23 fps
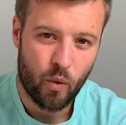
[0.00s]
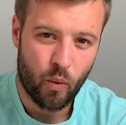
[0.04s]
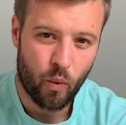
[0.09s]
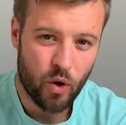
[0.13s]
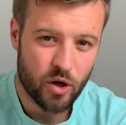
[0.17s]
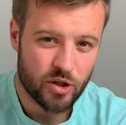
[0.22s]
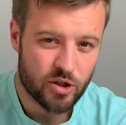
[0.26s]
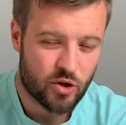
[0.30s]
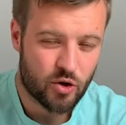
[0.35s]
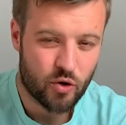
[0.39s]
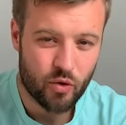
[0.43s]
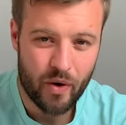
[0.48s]

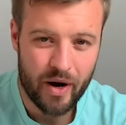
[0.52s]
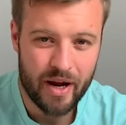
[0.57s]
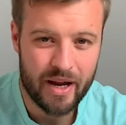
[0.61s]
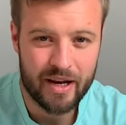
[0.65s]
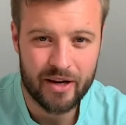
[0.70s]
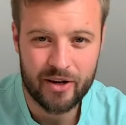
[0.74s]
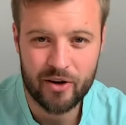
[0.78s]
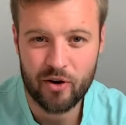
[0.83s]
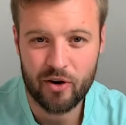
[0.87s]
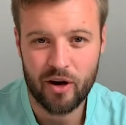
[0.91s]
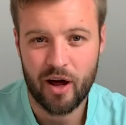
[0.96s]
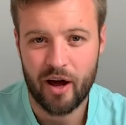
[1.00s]
what's great
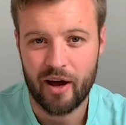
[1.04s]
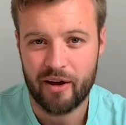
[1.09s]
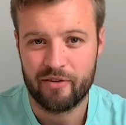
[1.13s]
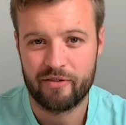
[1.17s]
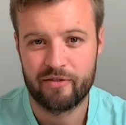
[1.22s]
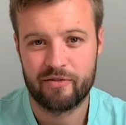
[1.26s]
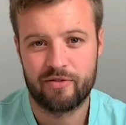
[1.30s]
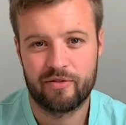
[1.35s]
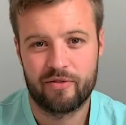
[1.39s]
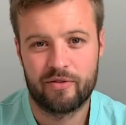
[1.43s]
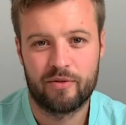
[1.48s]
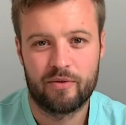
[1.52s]
in your
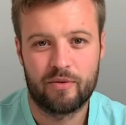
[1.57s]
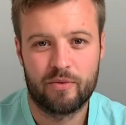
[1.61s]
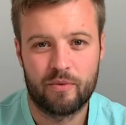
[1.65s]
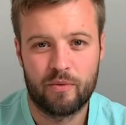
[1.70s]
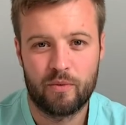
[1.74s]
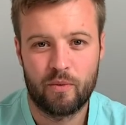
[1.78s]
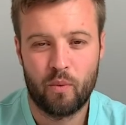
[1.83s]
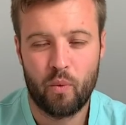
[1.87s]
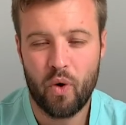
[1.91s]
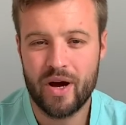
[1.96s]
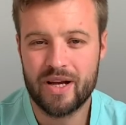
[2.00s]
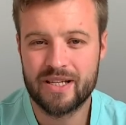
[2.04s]
life?
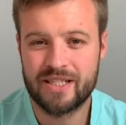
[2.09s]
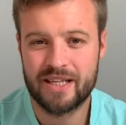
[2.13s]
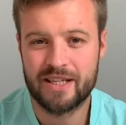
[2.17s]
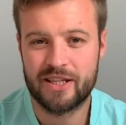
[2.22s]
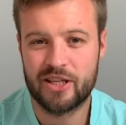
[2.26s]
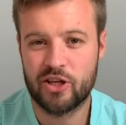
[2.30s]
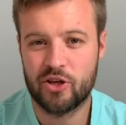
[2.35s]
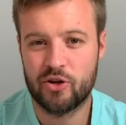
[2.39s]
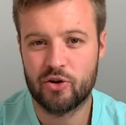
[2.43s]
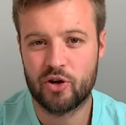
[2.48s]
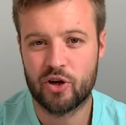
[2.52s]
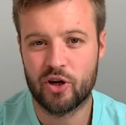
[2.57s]
What is it
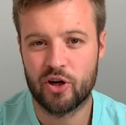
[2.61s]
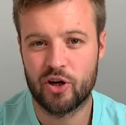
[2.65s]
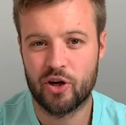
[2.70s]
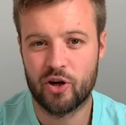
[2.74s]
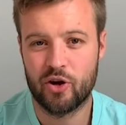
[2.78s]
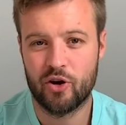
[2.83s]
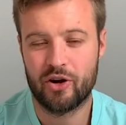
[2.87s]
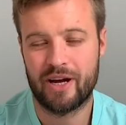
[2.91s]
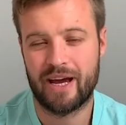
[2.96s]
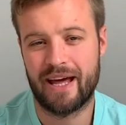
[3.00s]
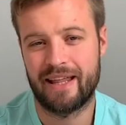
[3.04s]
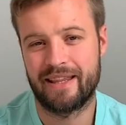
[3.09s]
that you can
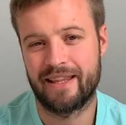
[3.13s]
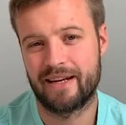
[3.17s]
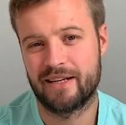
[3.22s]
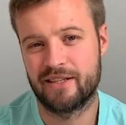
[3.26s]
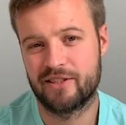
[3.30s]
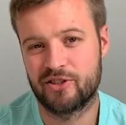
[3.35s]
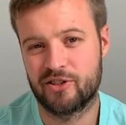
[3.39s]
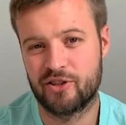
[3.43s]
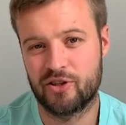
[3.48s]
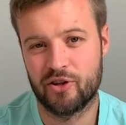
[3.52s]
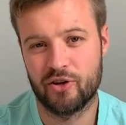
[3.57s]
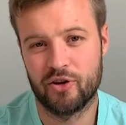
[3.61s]
look at that
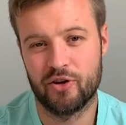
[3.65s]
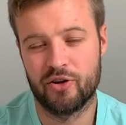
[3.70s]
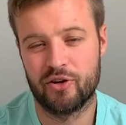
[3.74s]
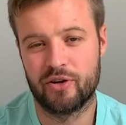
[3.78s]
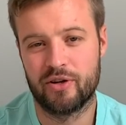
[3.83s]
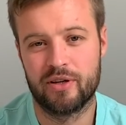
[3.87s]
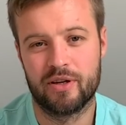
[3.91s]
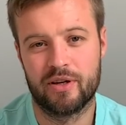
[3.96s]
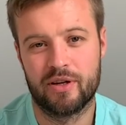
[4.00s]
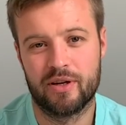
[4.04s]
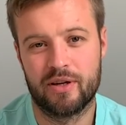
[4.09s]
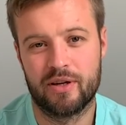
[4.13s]
is good?